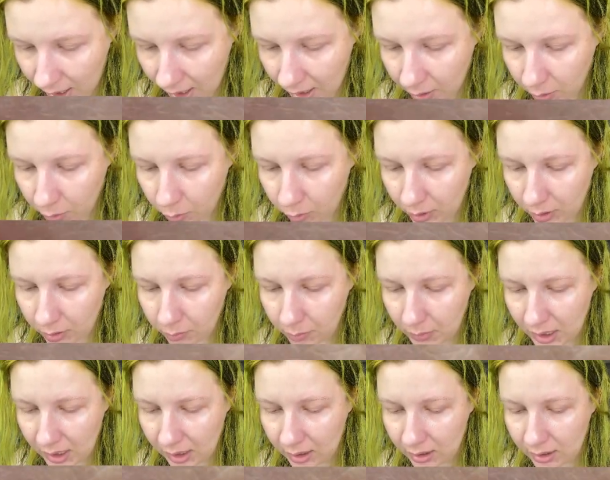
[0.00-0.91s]
I don't want to
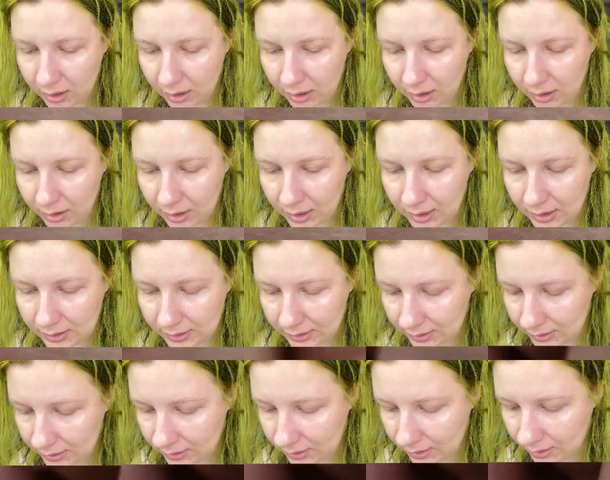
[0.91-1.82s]
make
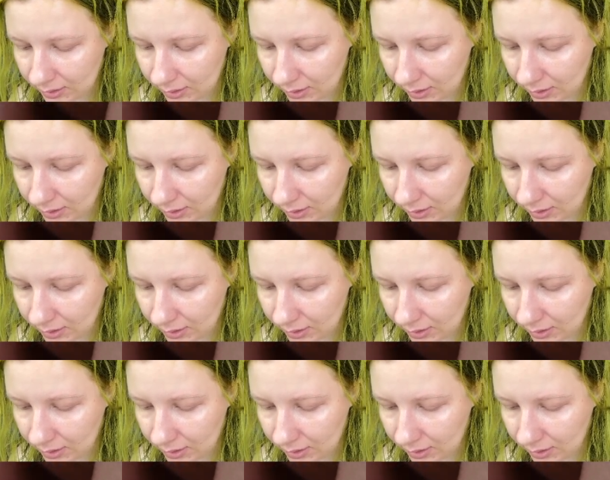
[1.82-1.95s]
this